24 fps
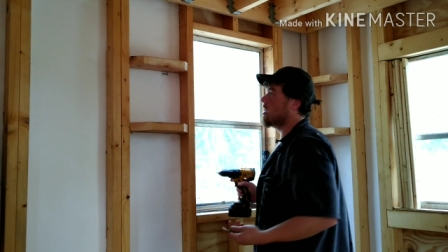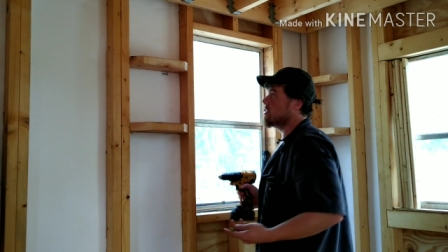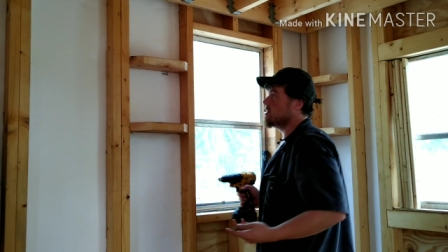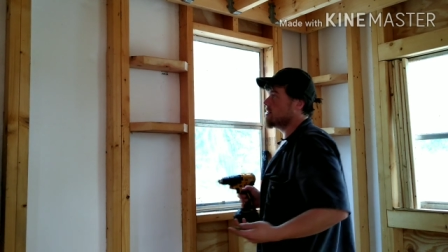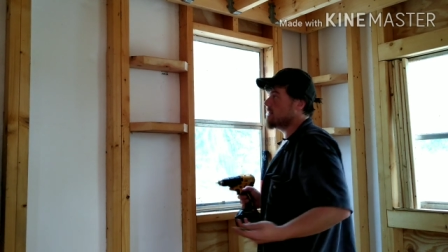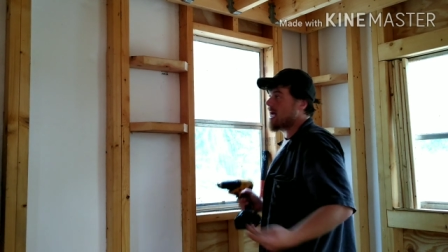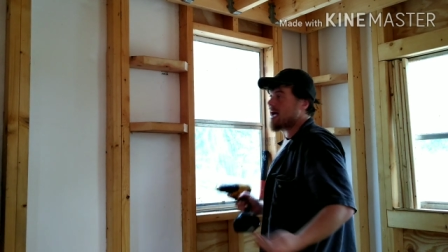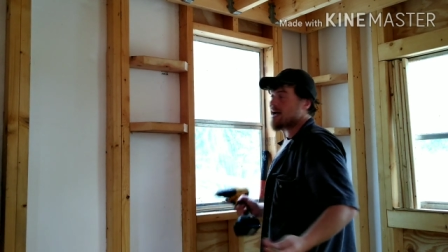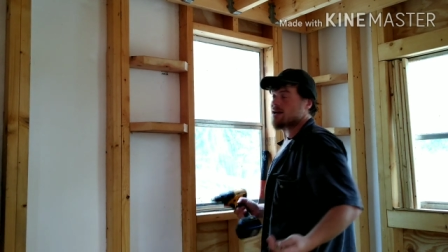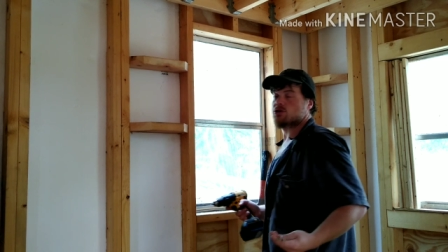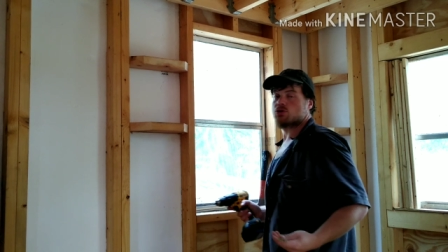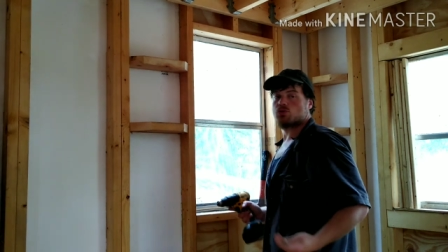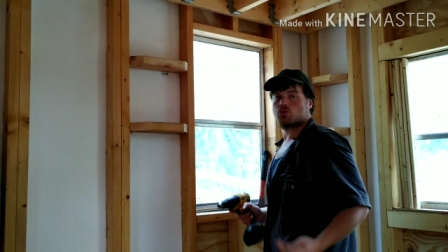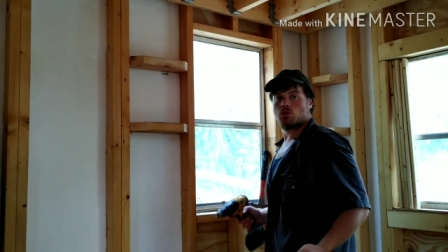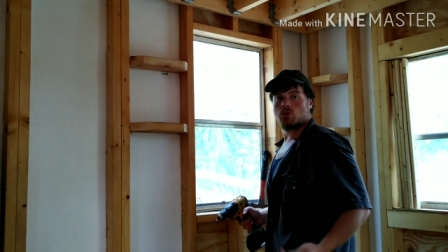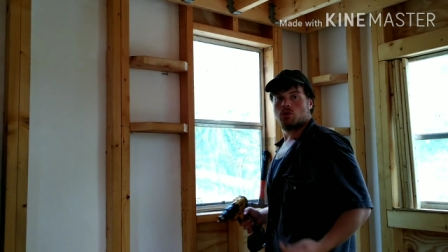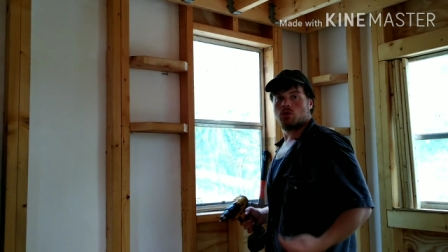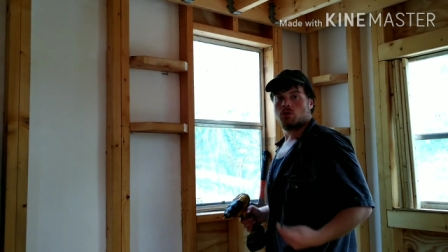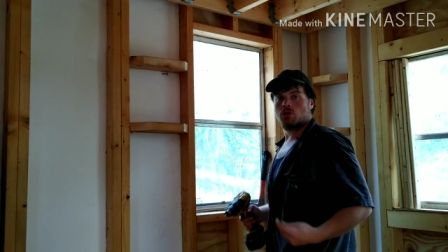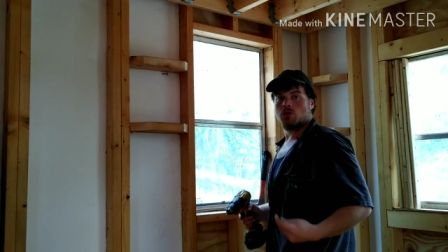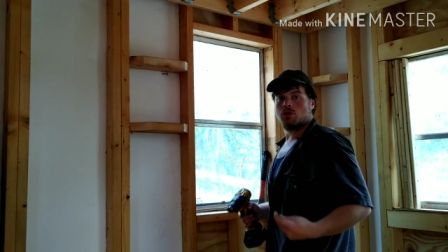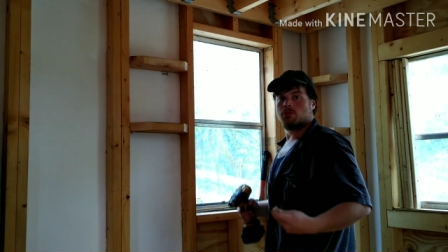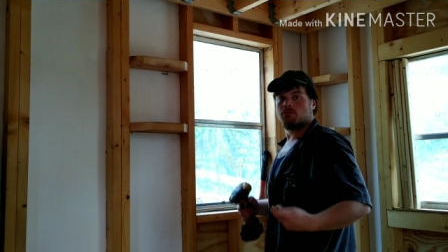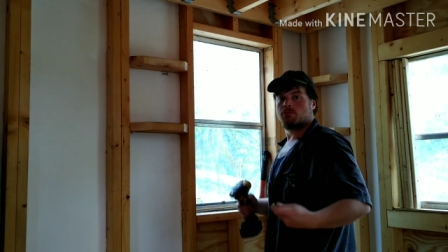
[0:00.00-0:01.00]

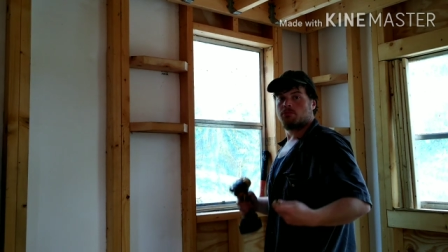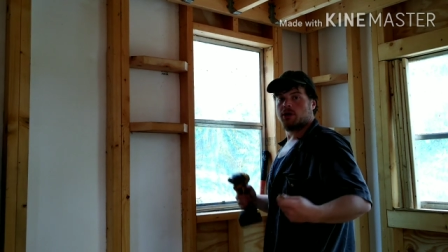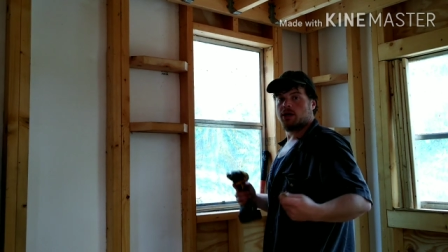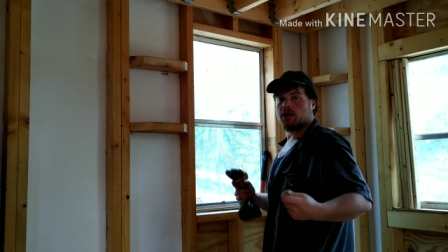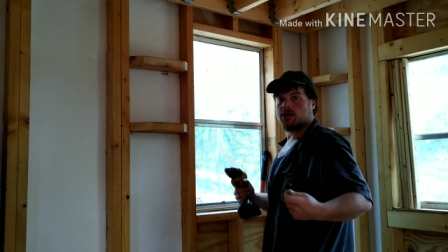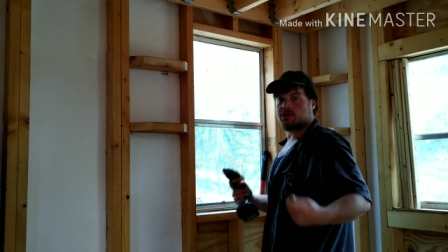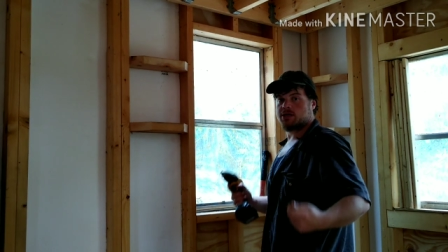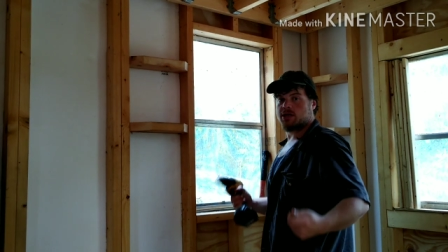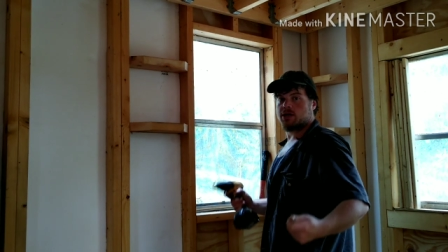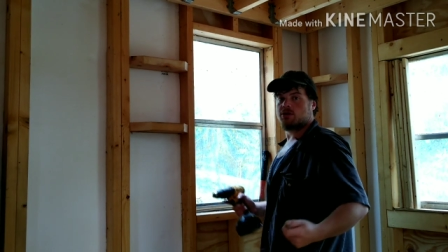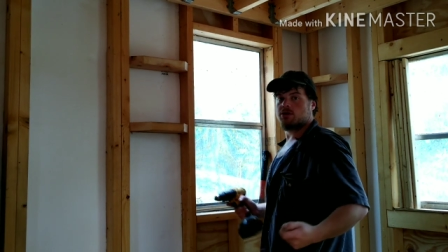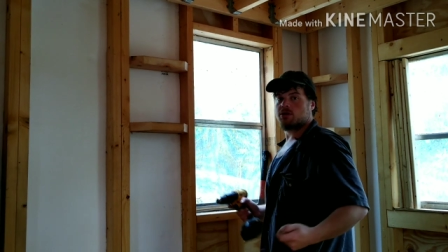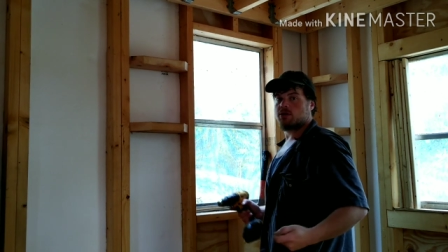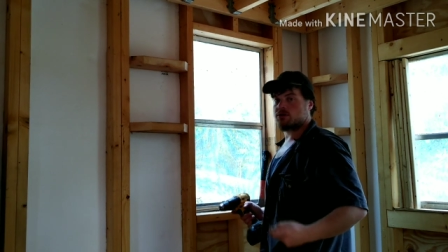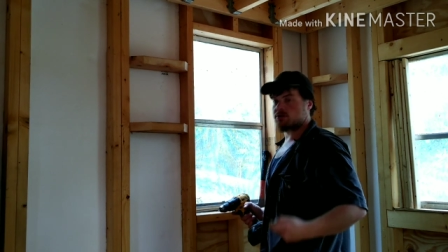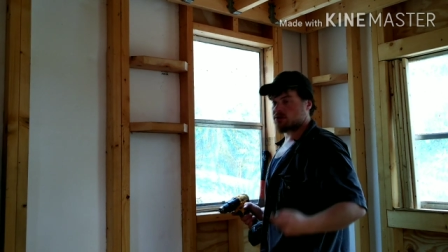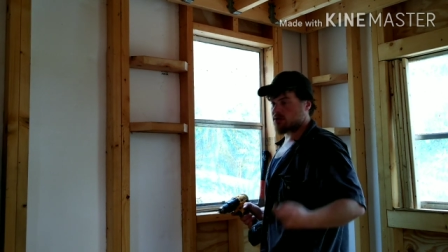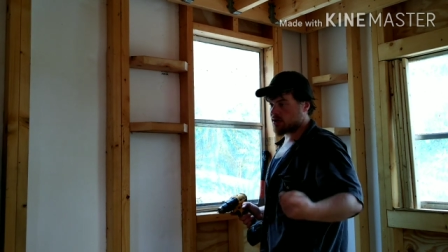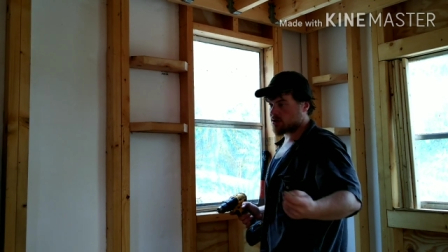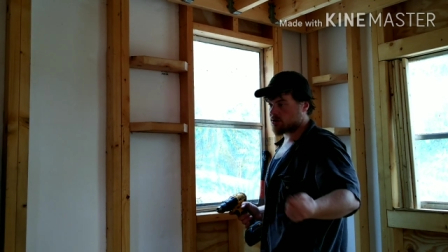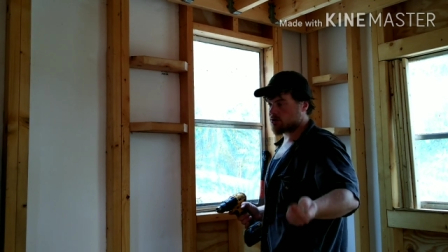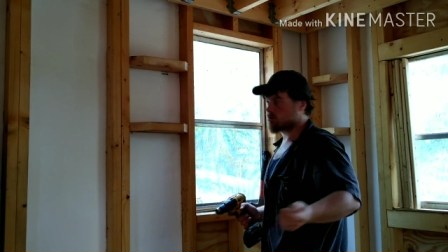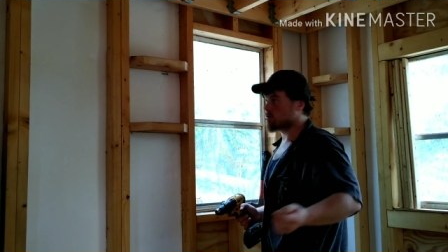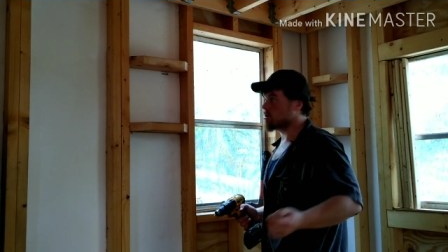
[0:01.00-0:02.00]
natural materials
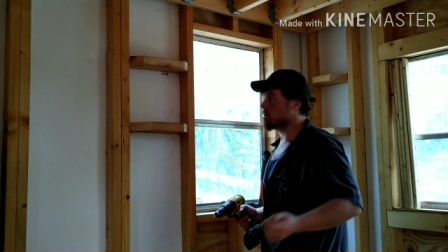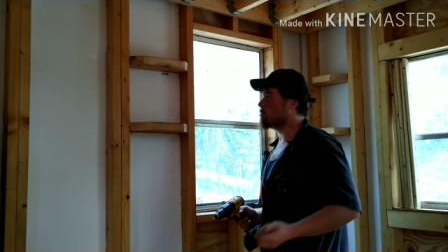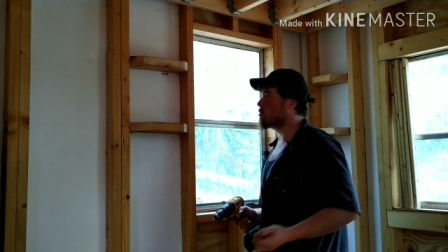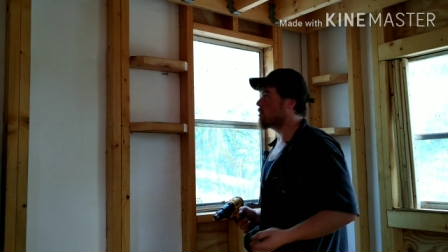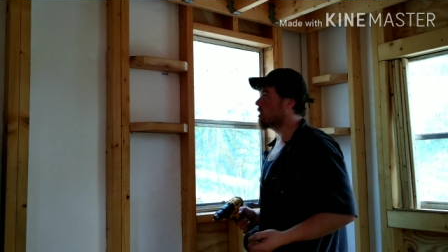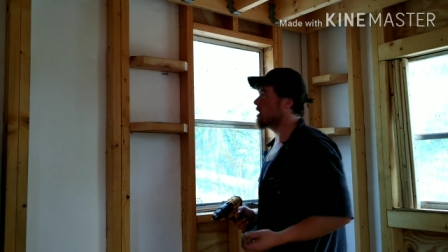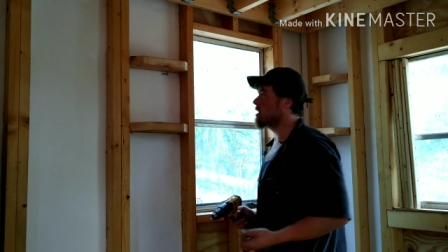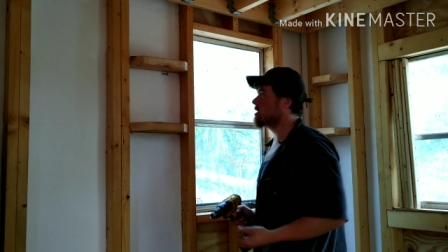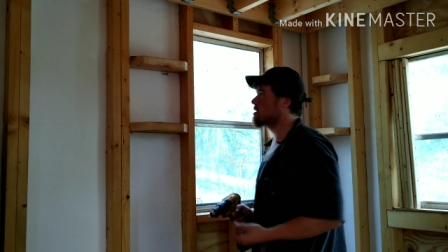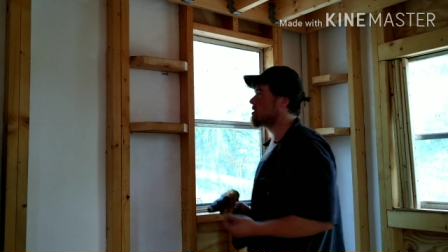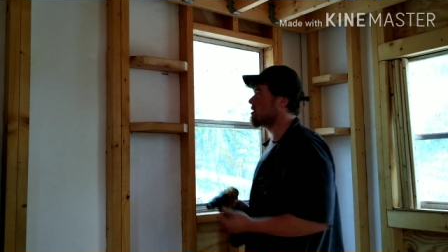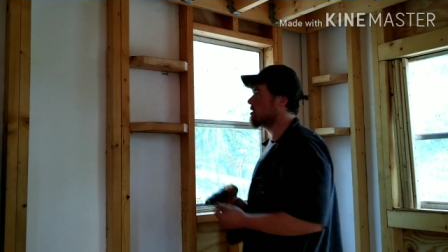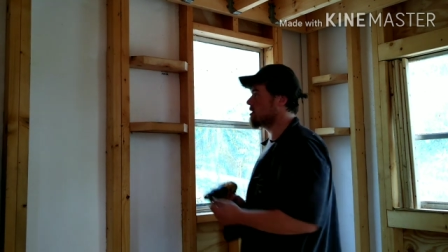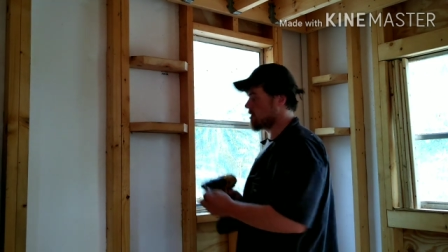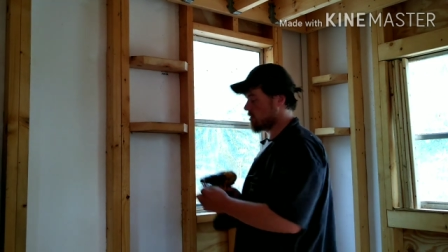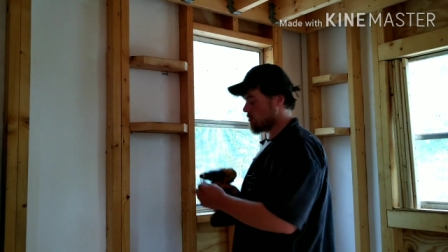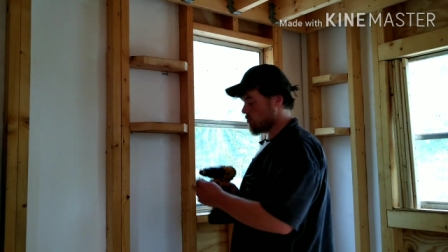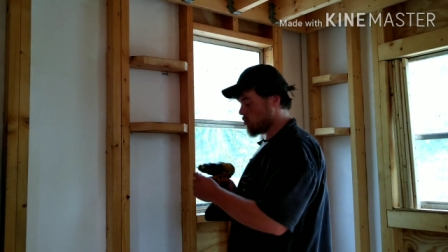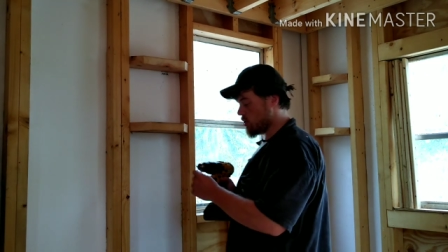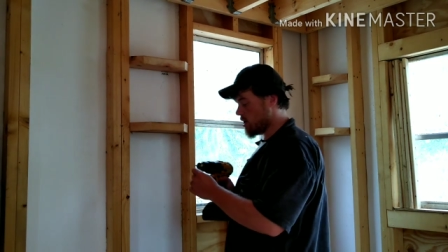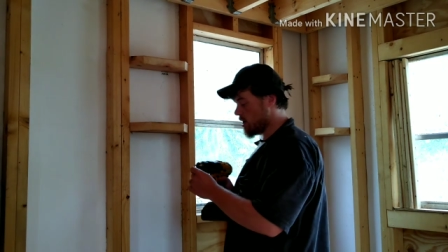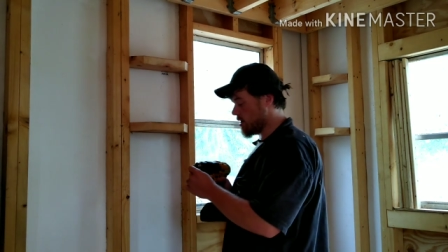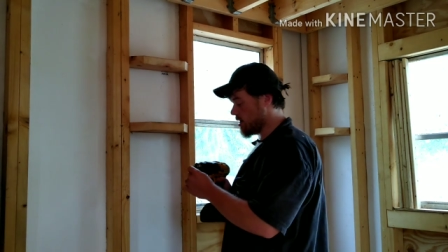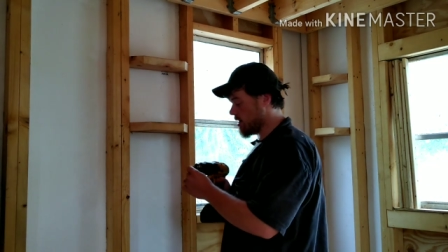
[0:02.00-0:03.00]
like tree branches
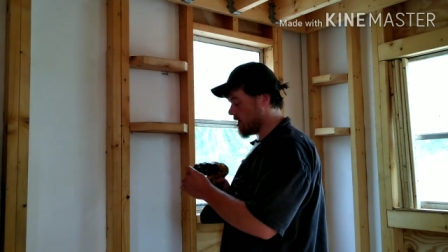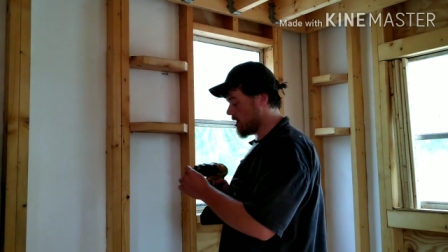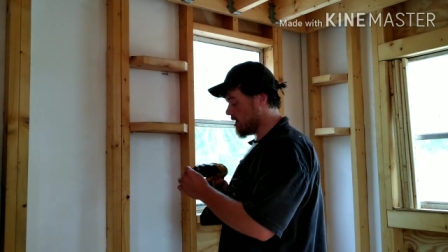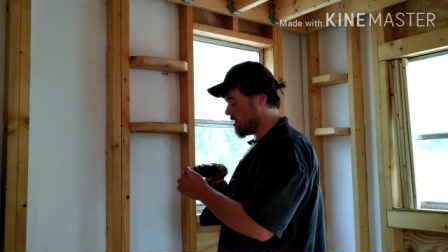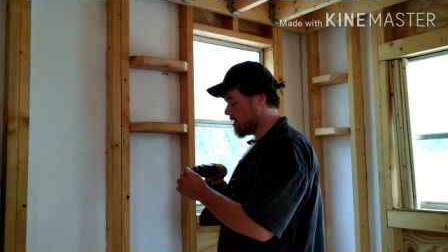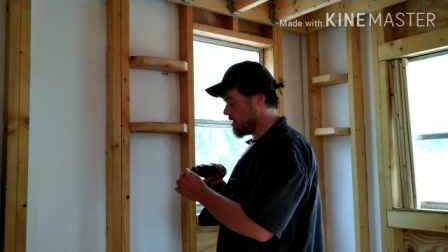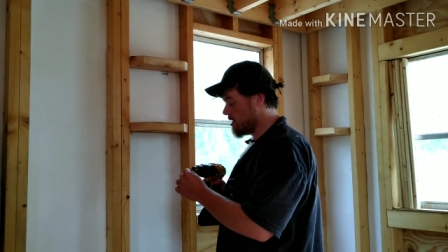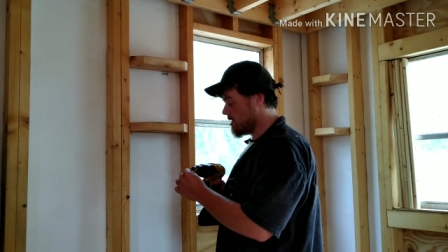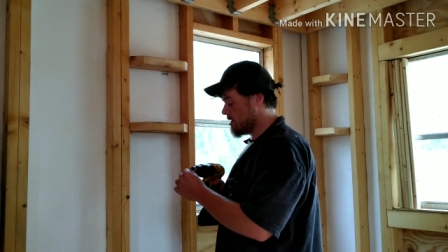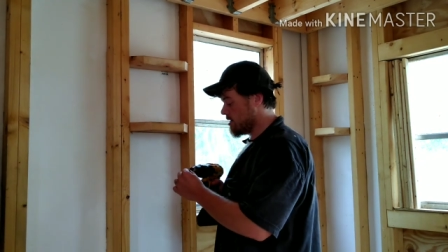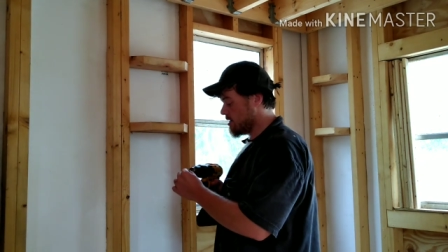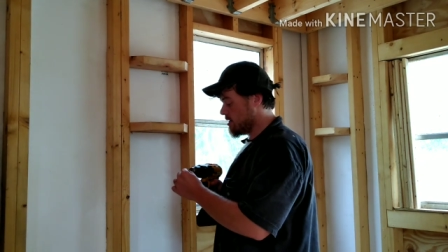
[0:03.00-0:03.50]
and whatnot.